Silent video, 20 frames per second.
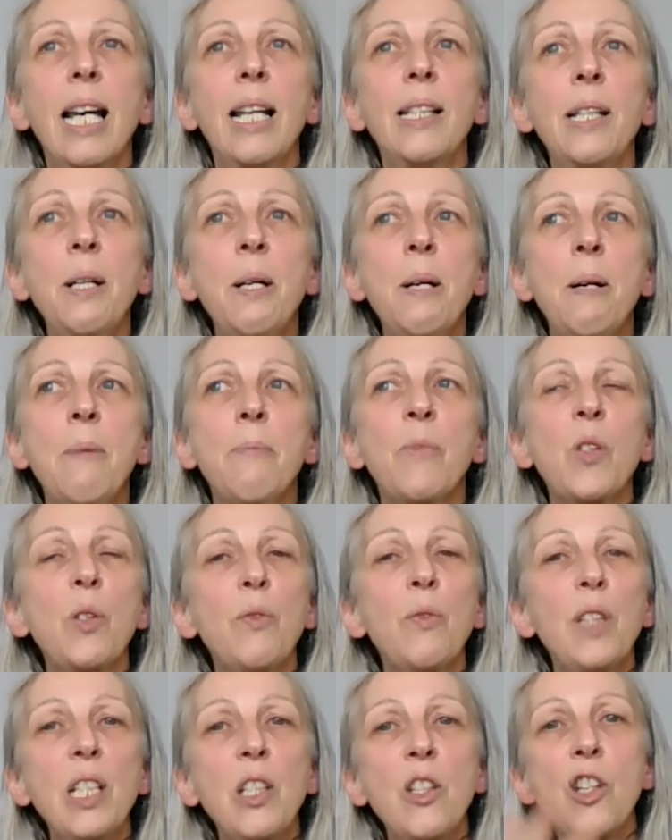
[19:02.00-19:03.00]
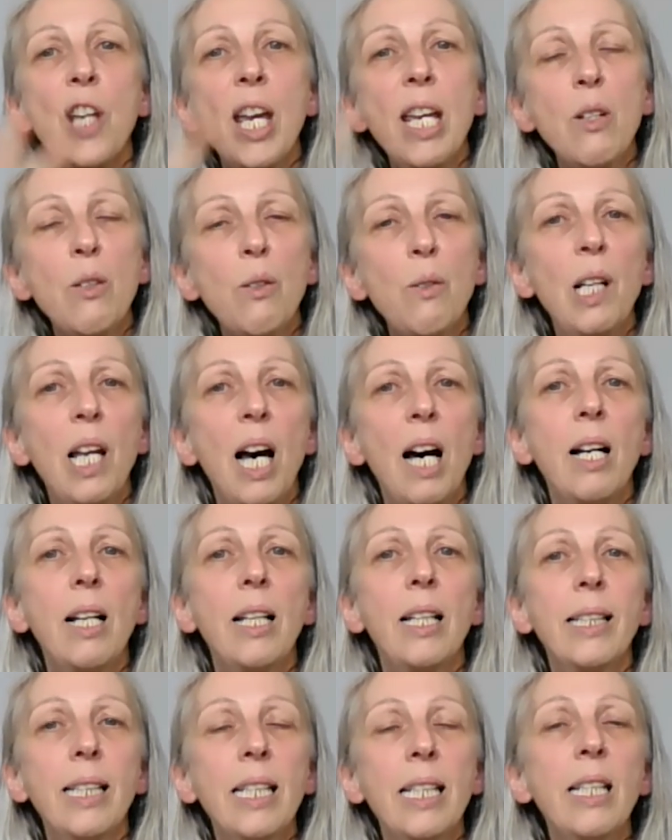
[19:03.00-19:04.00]
and sort of the general
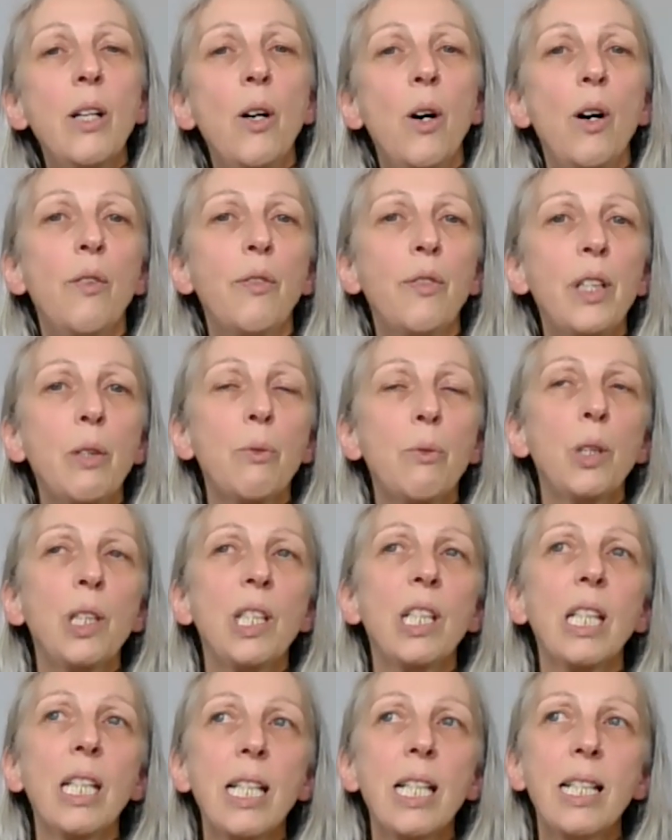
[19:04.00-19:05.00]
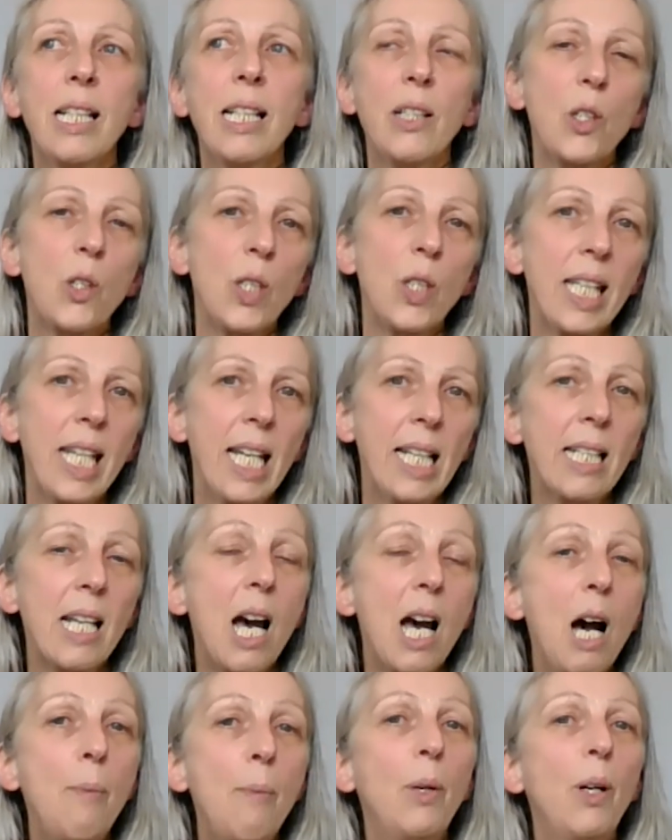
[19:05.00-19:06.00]
idea of the routine is to get
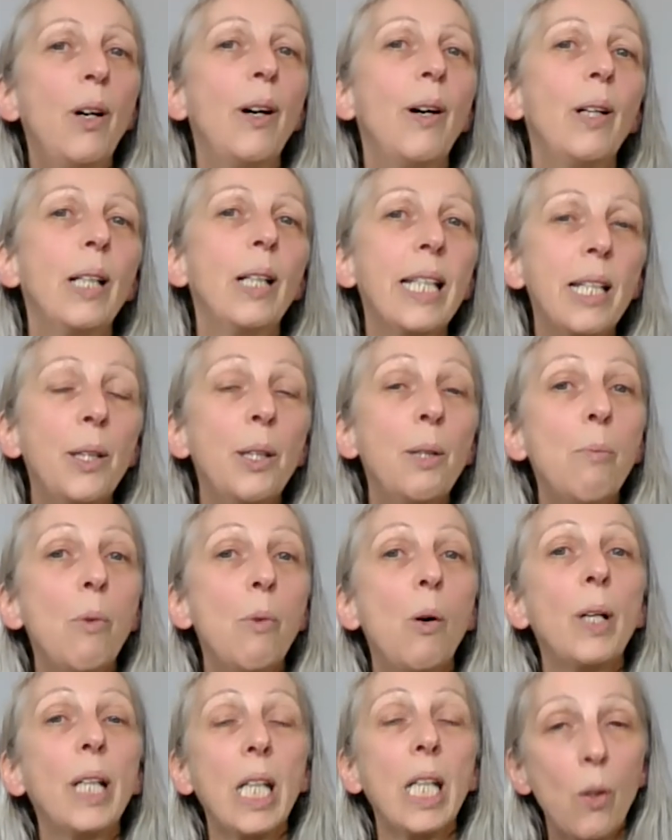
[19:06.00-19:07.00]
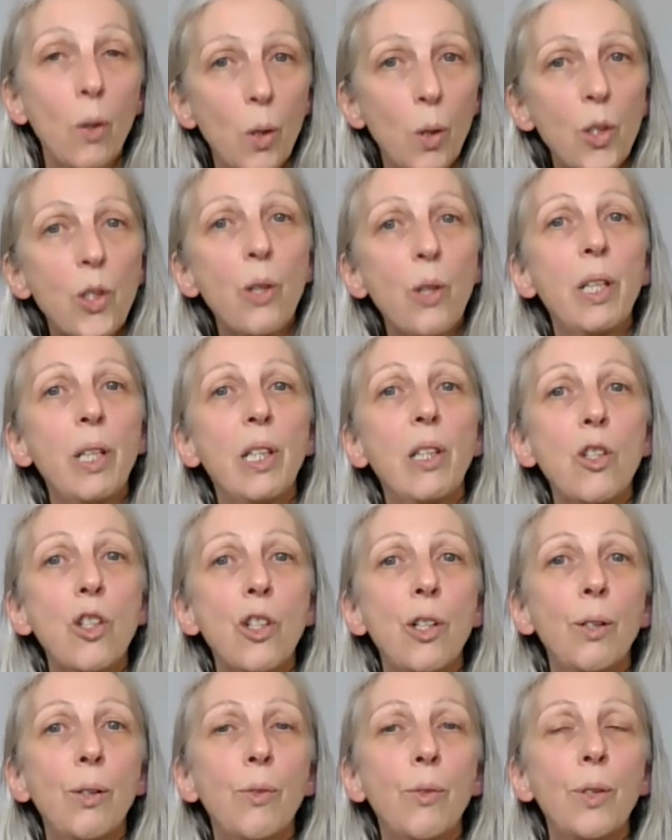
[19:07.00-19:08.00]
up early in the morning, also with
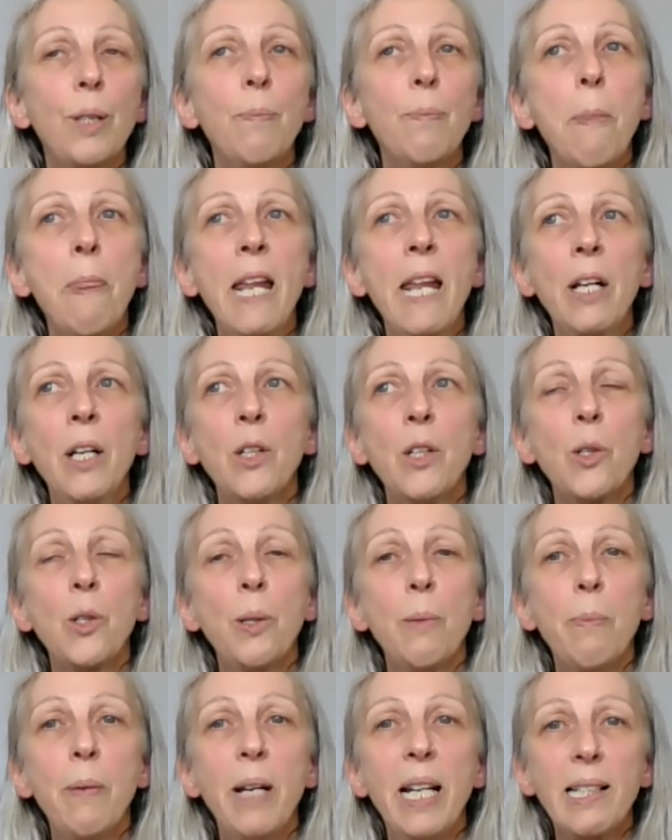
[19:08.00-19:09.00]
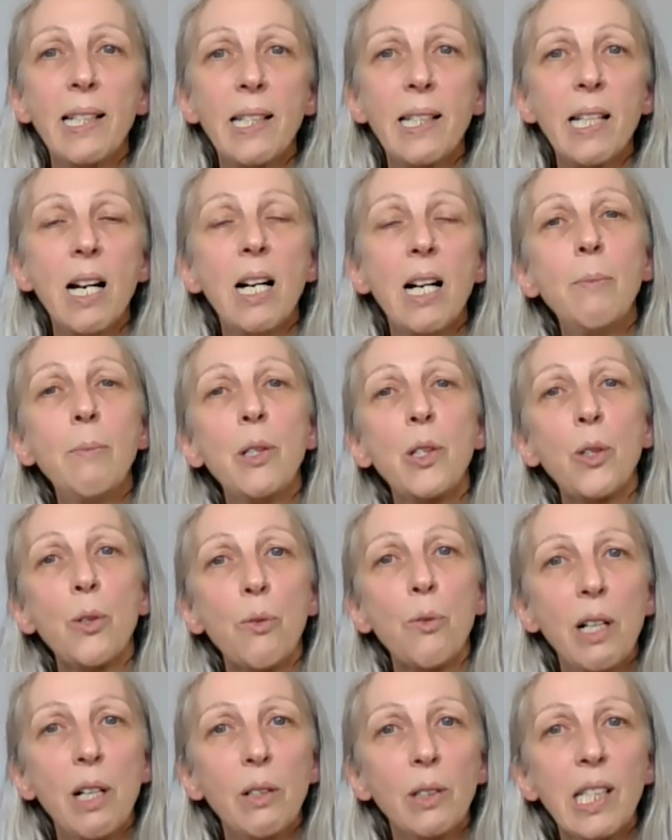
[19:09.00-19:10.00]
children. So the best time is
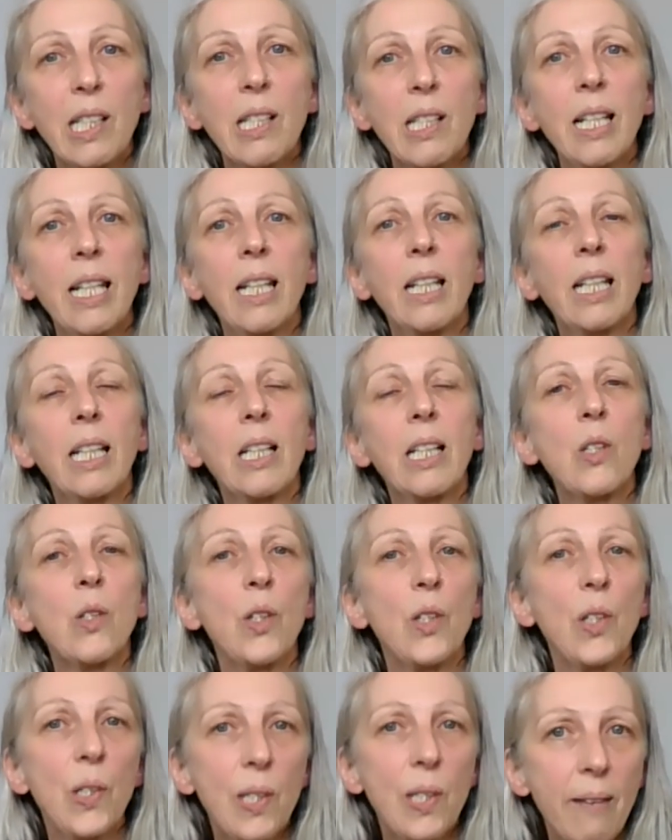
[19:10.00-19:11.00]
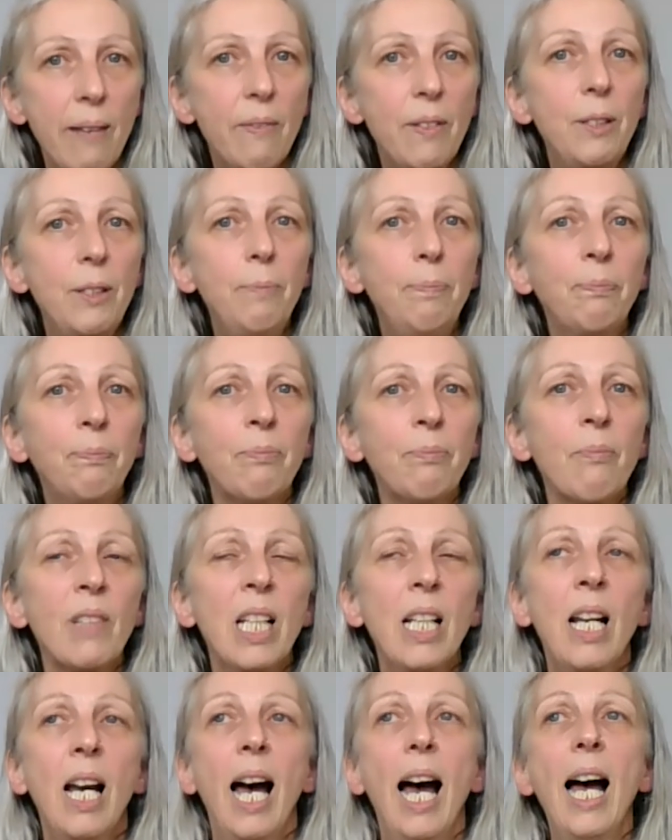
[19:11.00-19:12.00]
around 6 or 7.
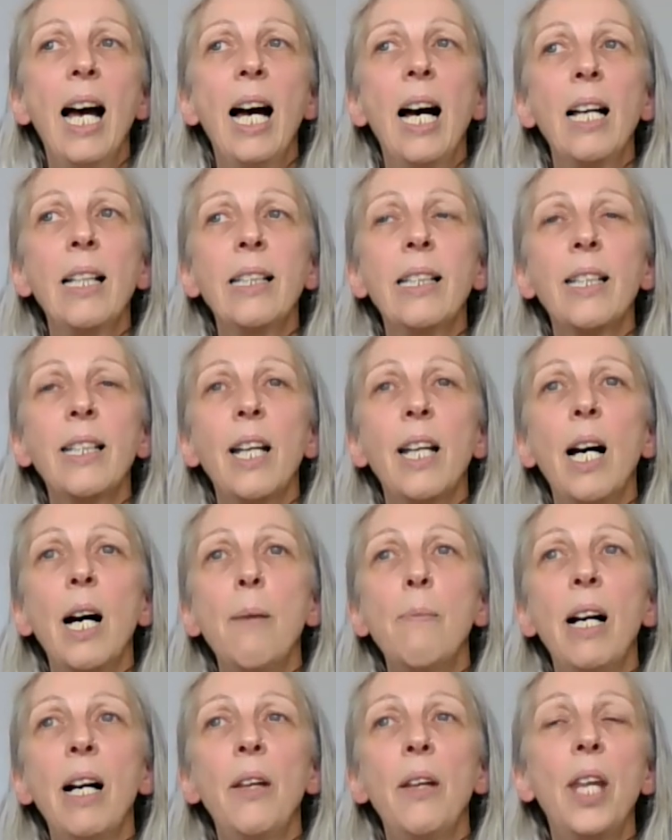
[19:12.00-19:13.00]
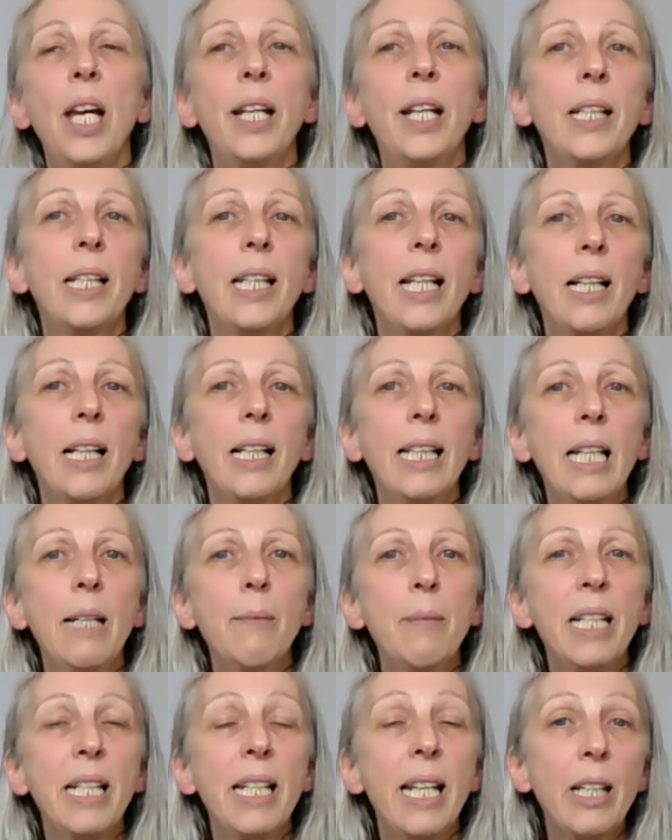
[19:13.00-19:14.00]
And then
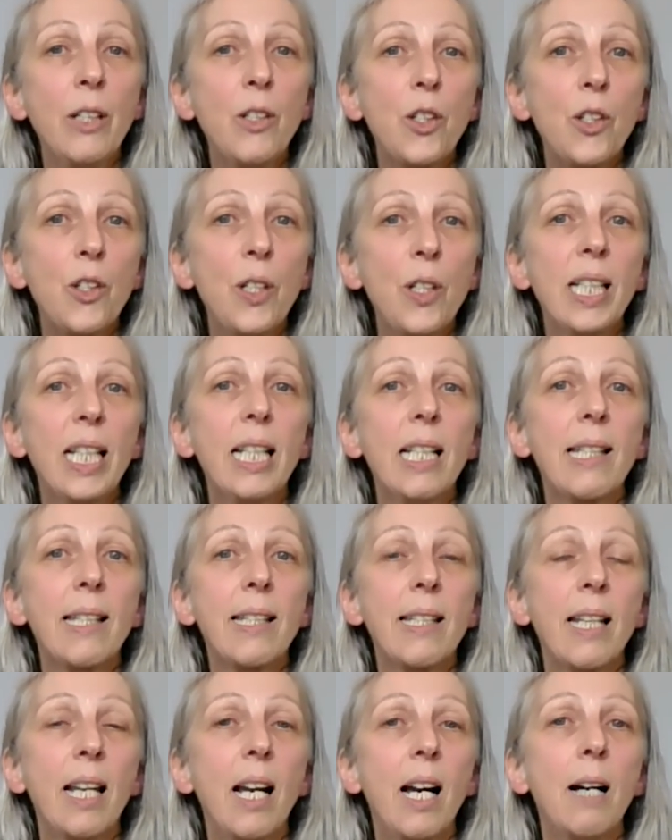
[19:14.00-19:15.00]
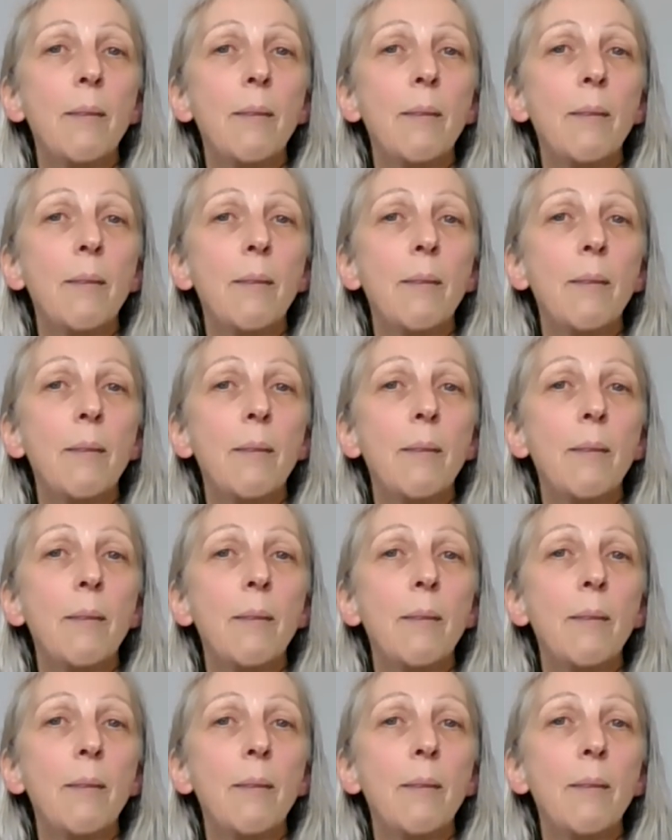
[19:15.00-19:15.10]
elimination is